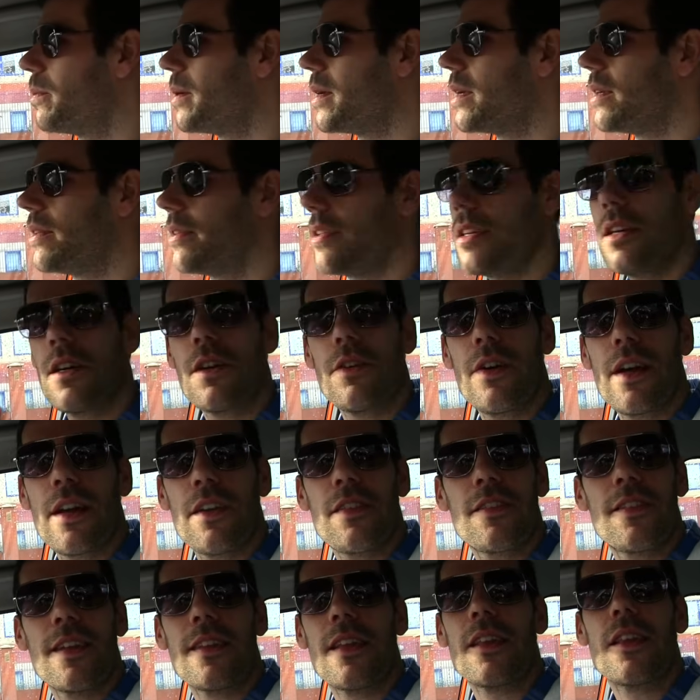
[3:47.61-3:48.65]
be
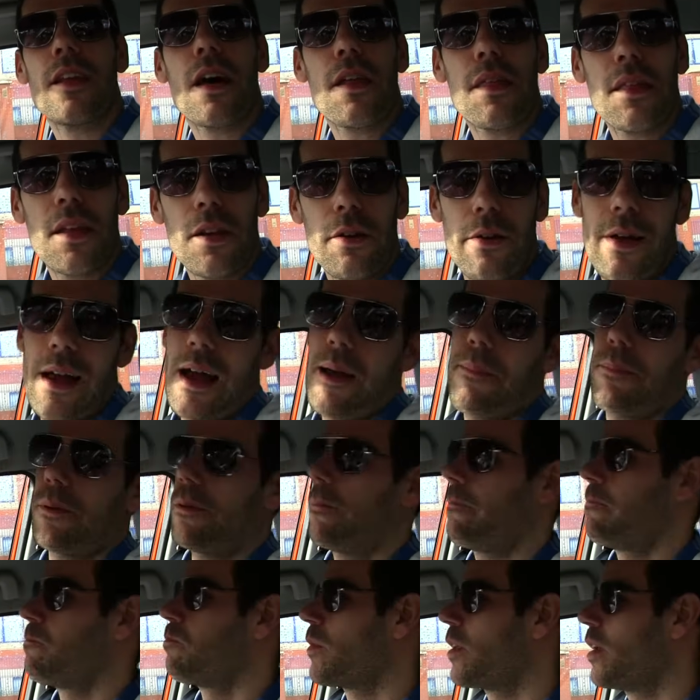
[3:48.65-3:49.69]
de-arrested and nothing will
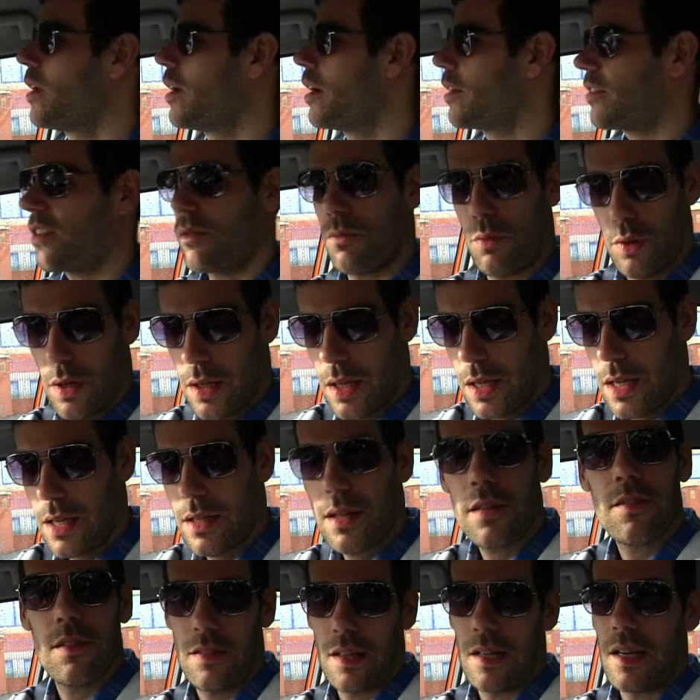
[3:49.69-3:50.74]
happen. I said, really?
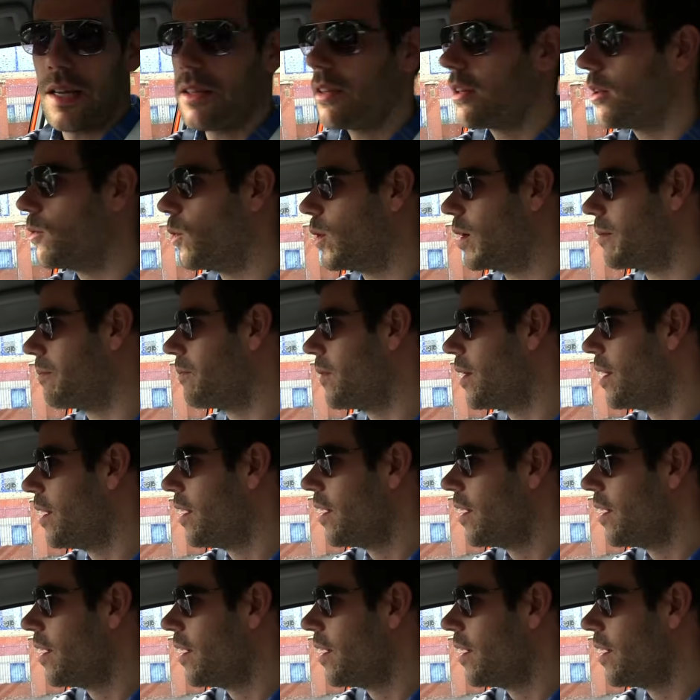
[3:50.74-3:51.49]
This is the London one.